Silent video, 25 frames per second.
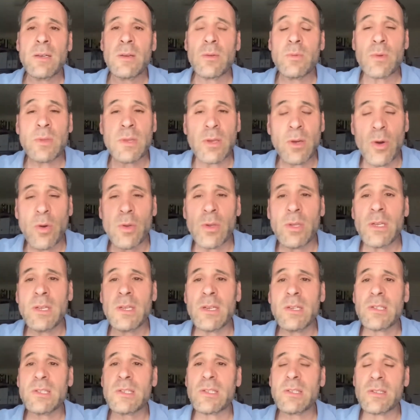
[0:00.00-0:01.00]
with
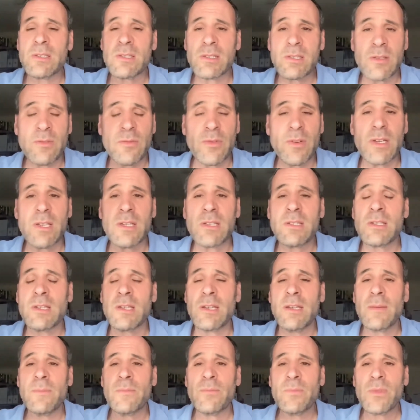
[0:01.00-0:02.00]
holiness and
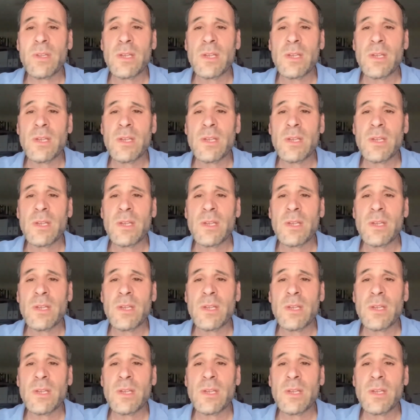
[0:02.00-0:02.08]
divinity,